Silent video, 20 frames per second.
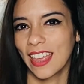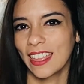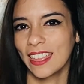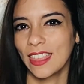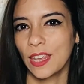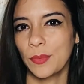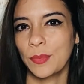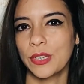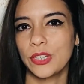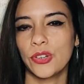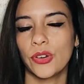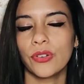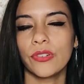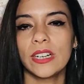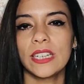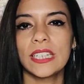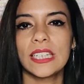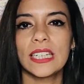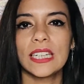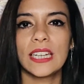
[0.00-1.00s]
The
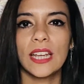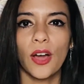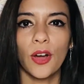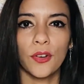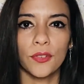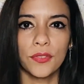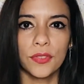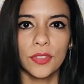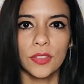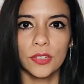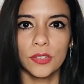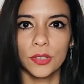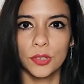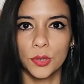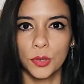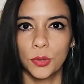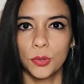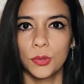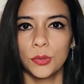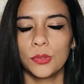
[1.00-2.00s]
majority of the
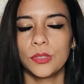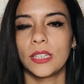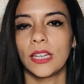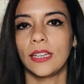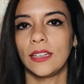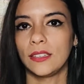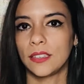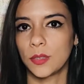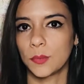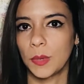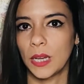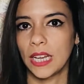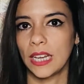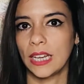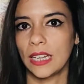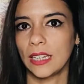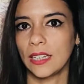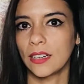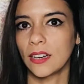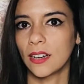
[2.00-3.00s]
schools in
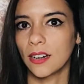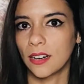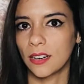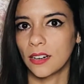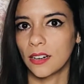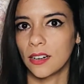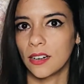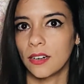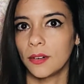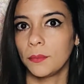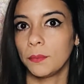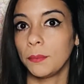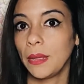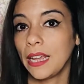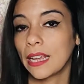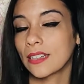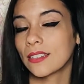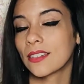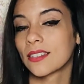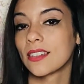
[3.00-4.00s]
Spain are
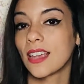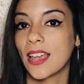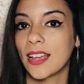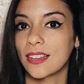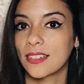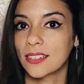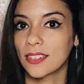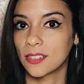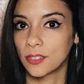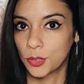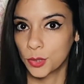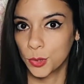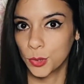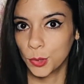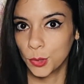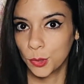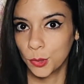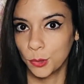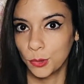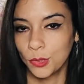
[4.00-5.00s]
mixed-sex
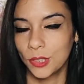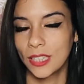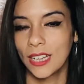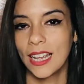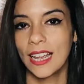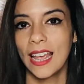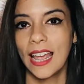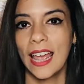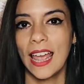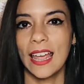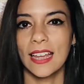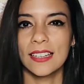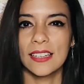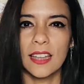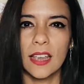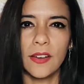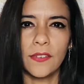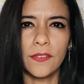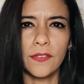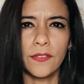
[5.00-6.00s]
schools,
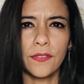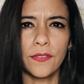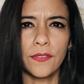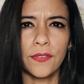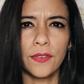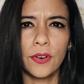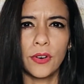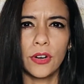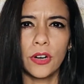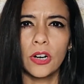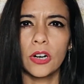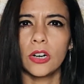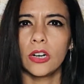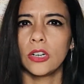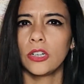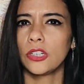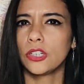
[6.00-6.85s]
except for